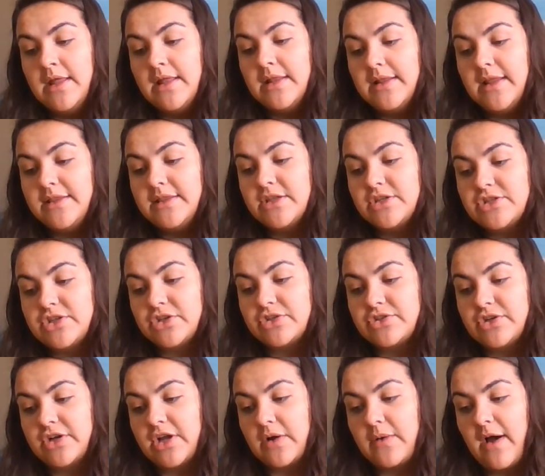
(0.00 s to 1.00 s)
"Let the
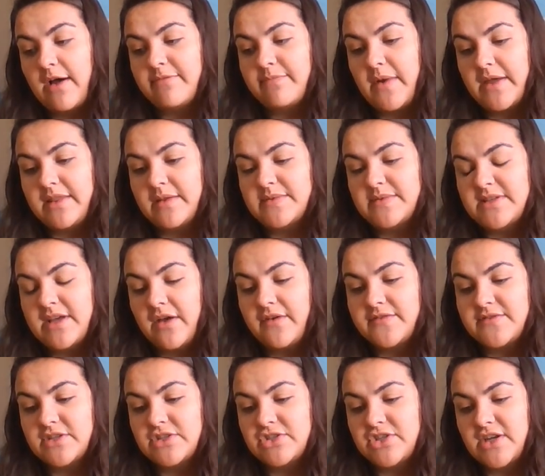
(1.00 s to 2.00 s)
children go off by themselves,"
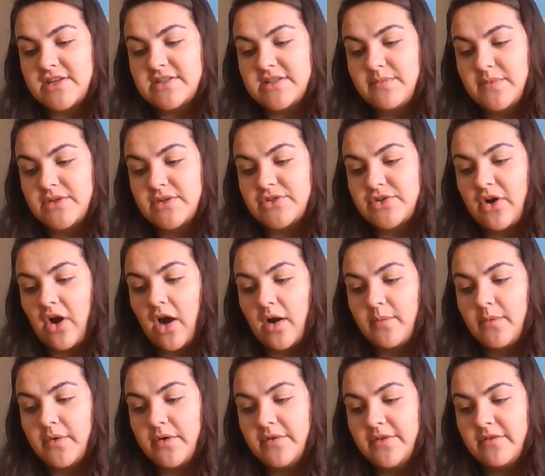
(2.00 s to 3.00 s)
suggested Mr.
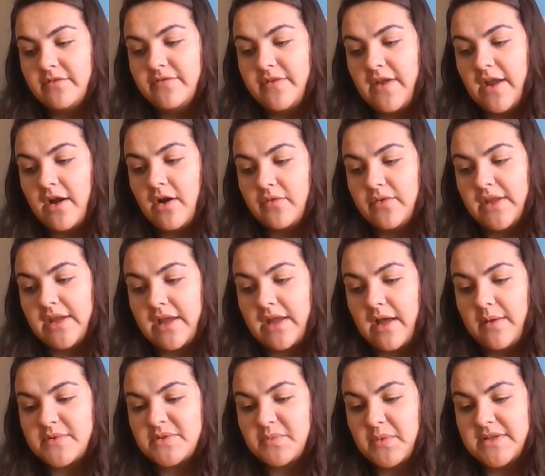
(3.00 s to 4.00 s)
Arble. "The fair only
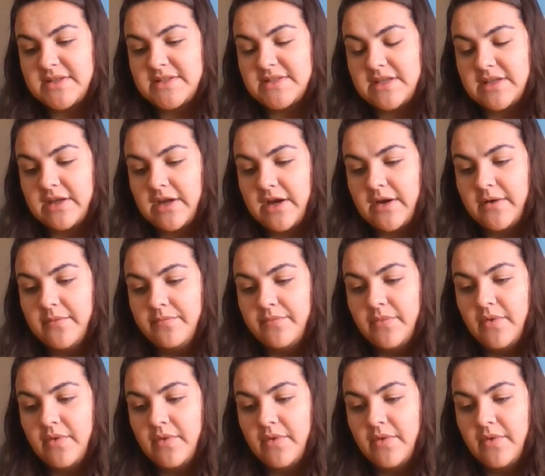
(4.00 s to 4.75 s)
comes once a year."